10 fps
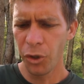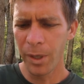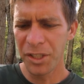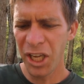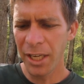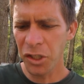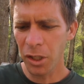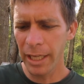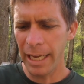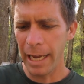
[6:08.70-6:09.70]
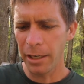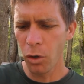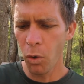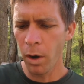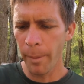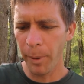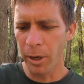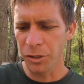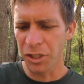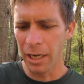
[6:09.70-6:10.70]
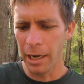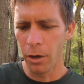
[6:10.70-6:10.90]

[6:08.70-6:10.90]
to intentionally ignore a person